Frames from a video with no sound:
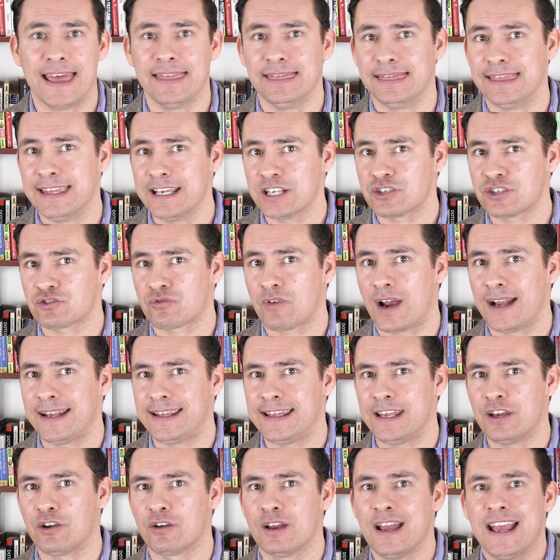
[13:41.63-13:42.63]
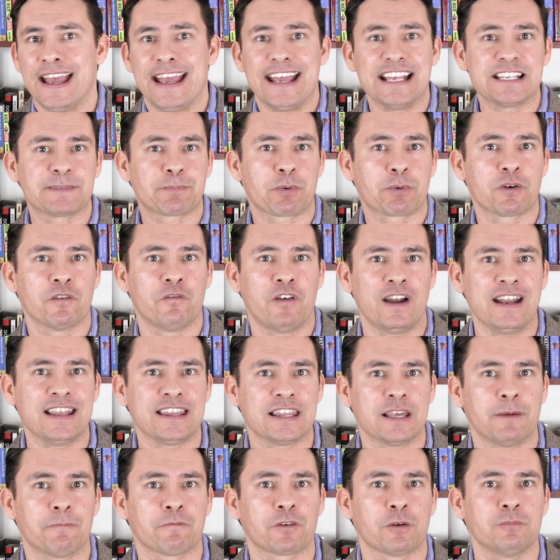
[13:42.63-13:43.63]
And this right here is
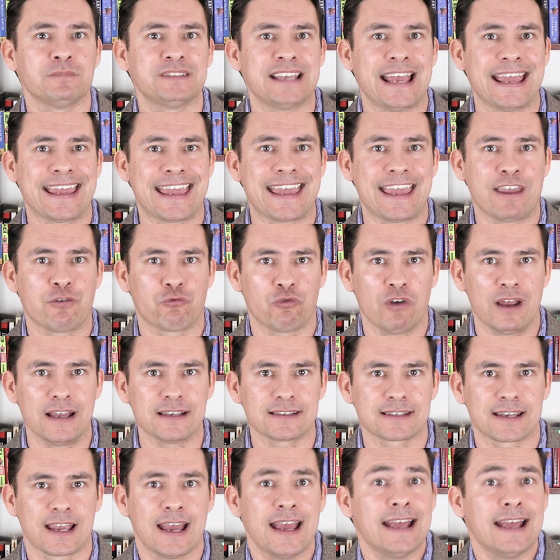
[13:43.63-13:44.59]
preventing them from taking risk.